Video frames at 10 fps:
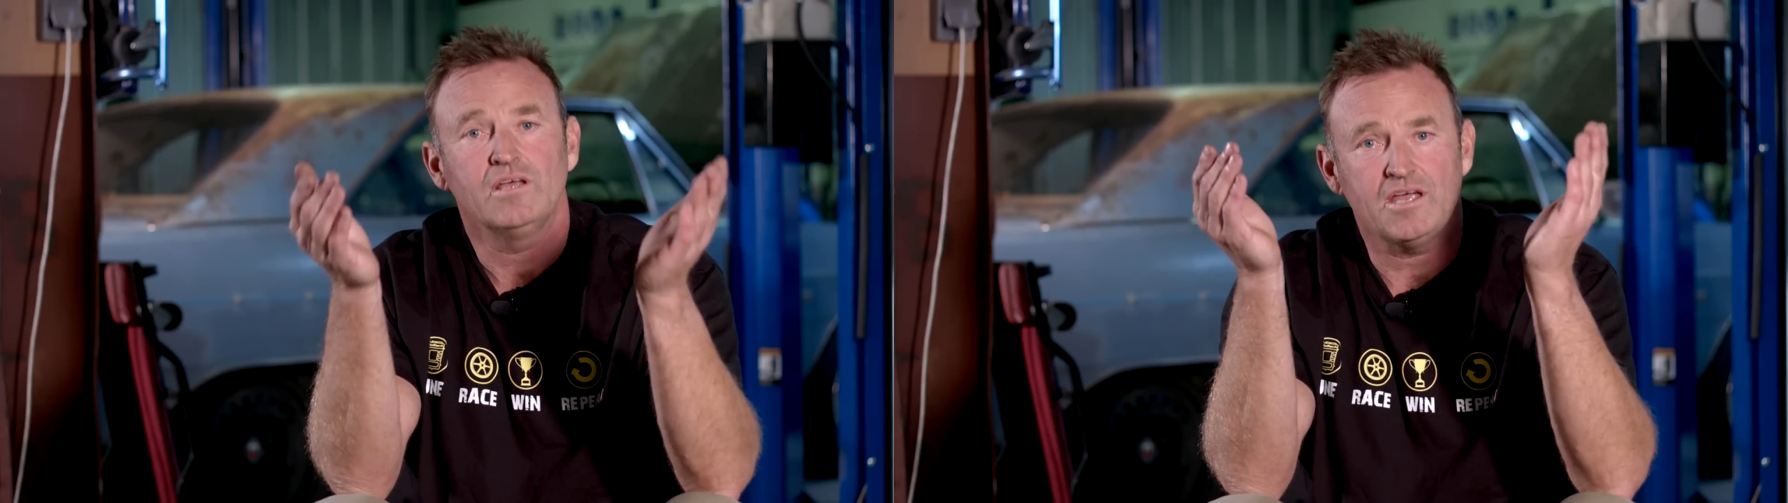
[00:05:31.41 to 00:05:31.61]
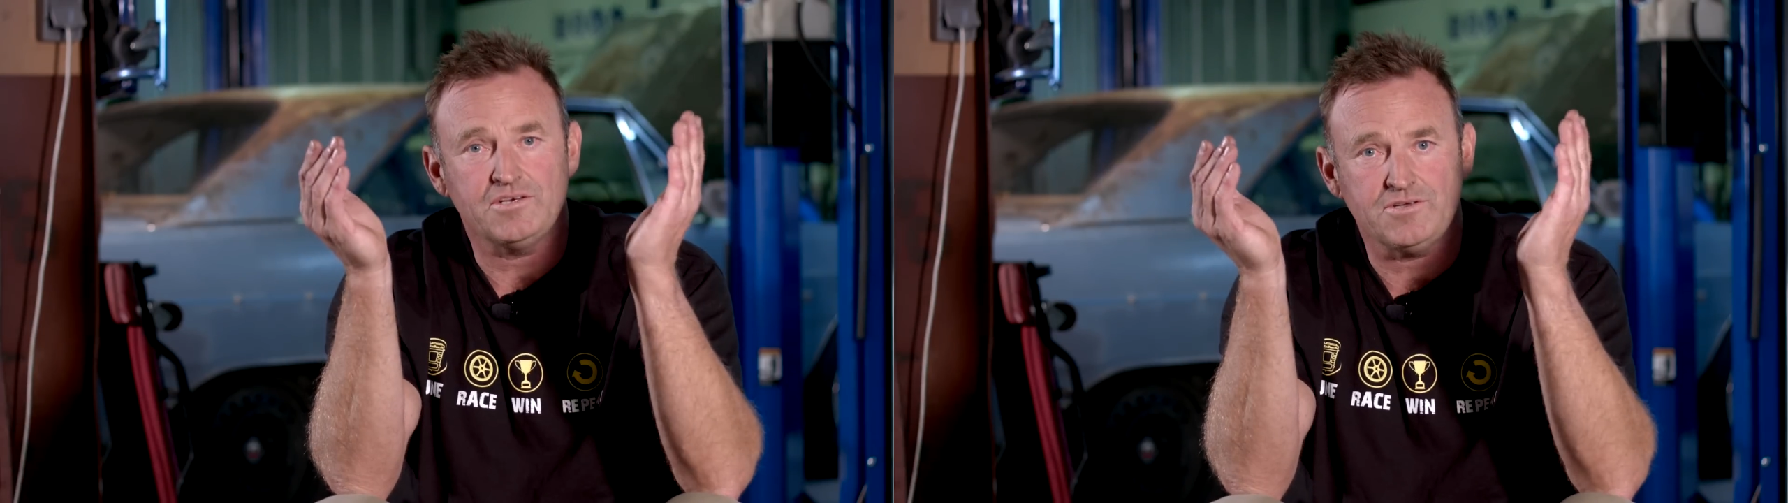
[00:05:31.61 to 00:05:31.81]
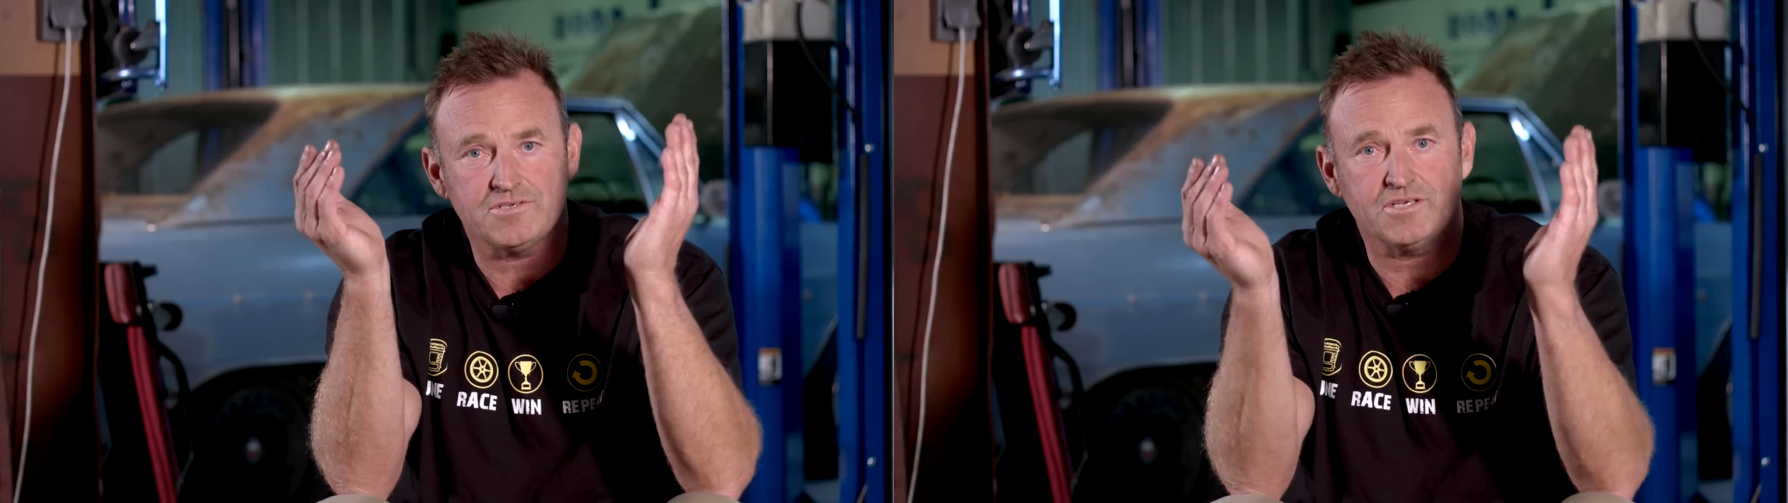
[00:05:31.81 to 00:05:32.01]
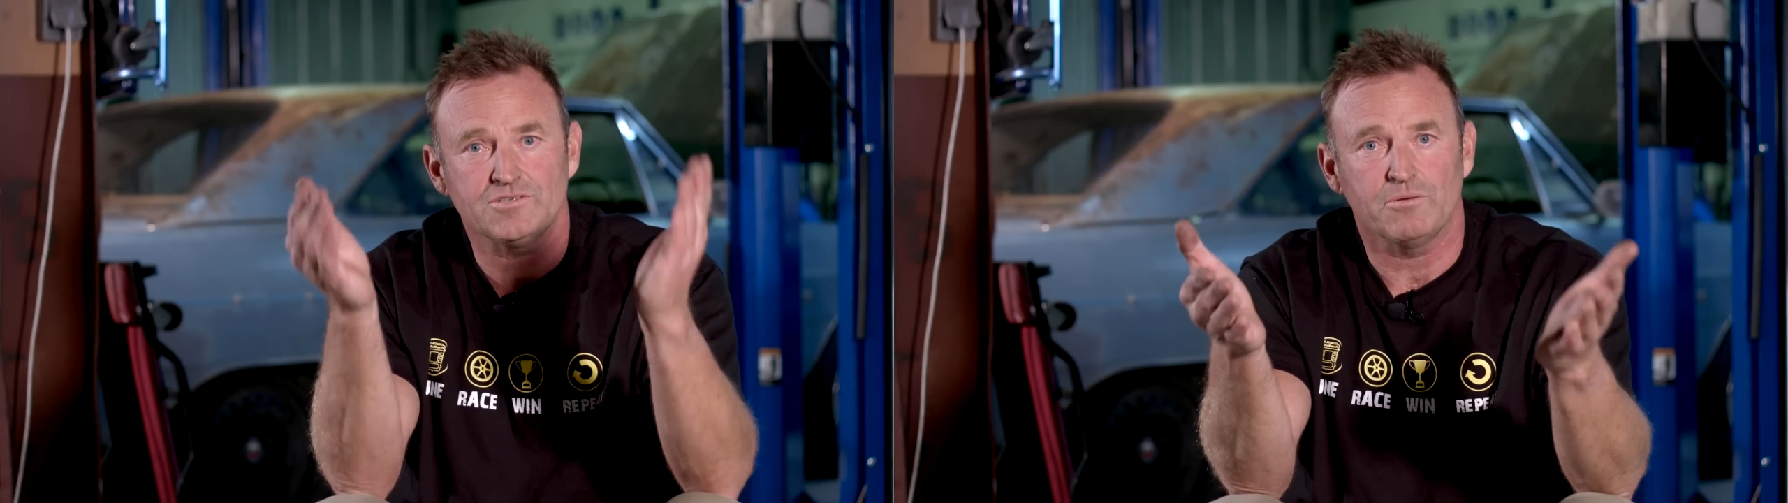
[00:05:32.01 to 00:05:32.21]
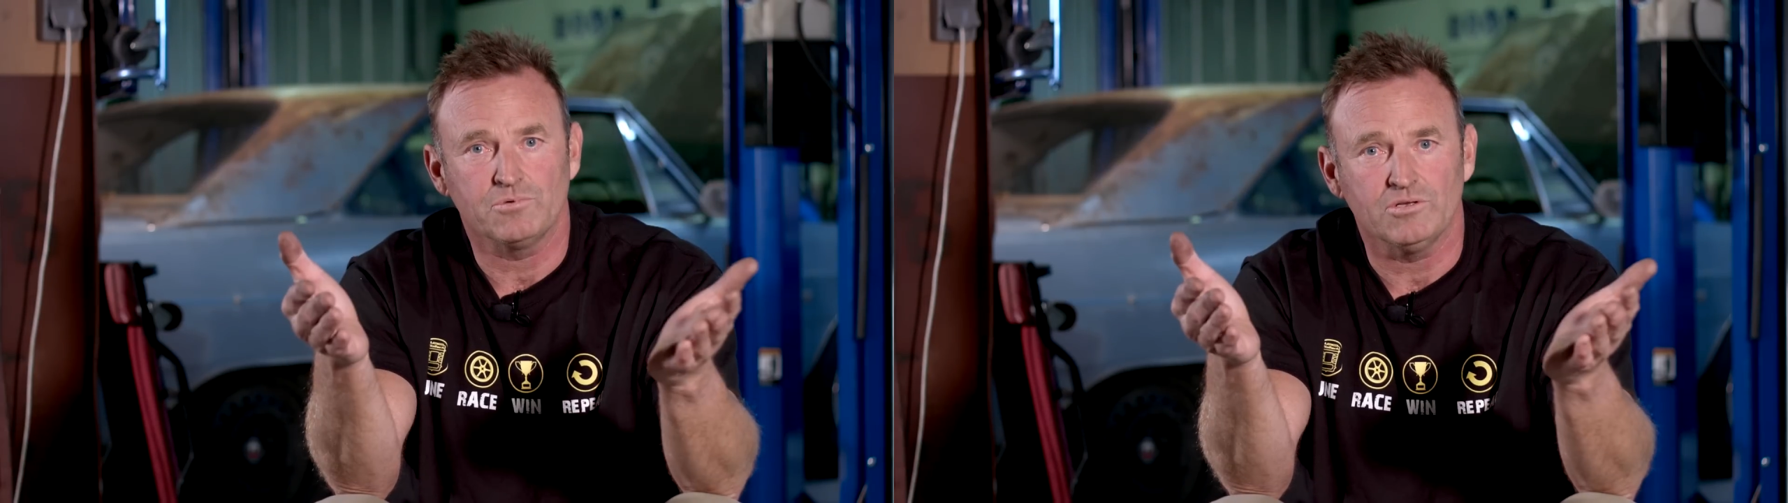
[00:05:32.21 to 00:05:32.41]
and using
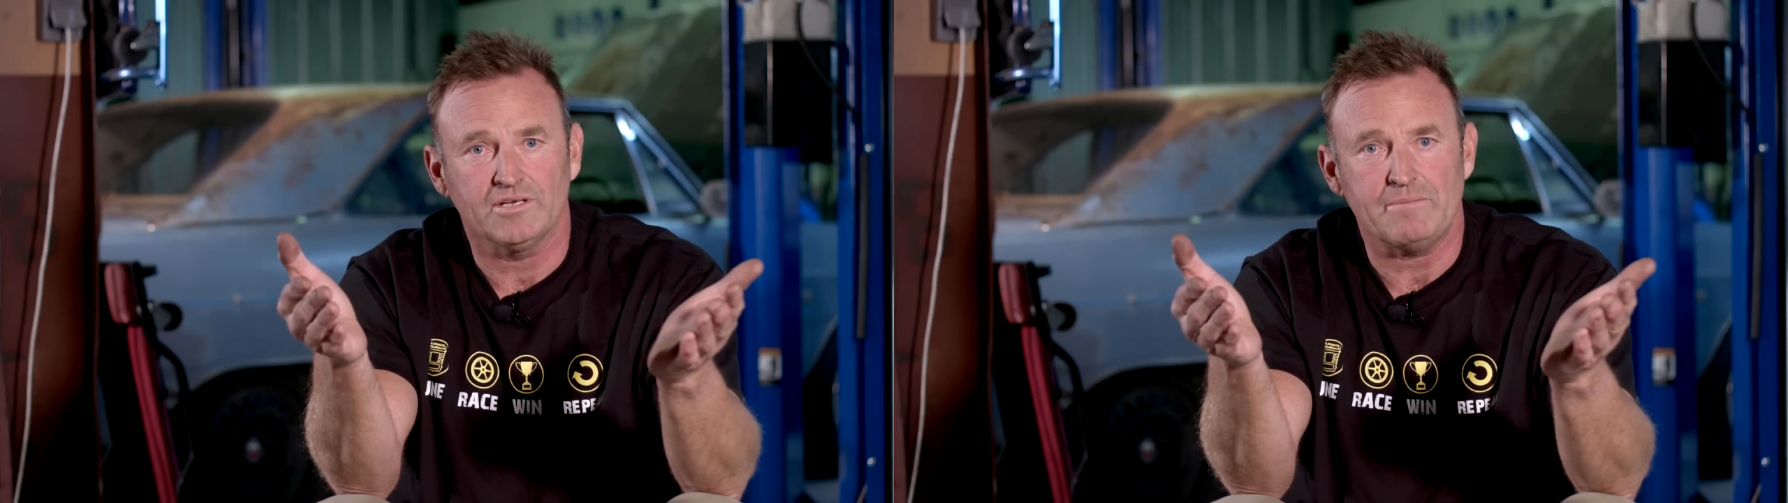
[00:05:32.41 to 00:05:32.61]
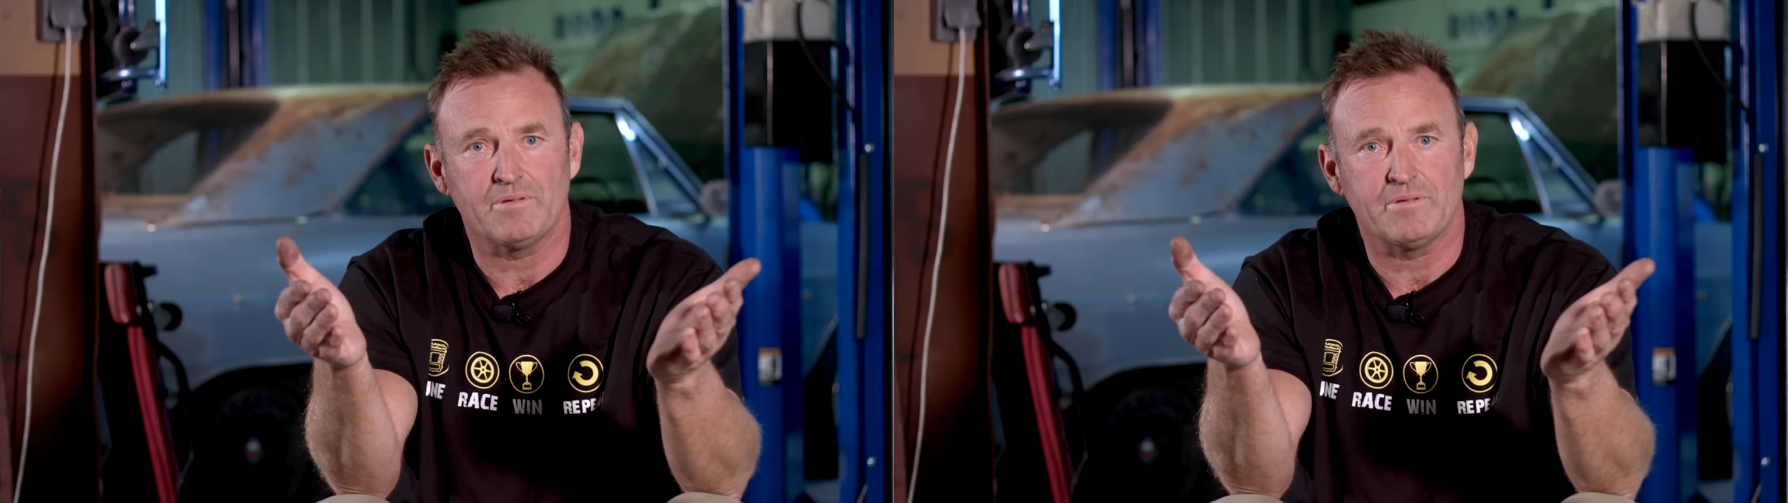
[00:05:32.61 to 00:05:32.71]
top quality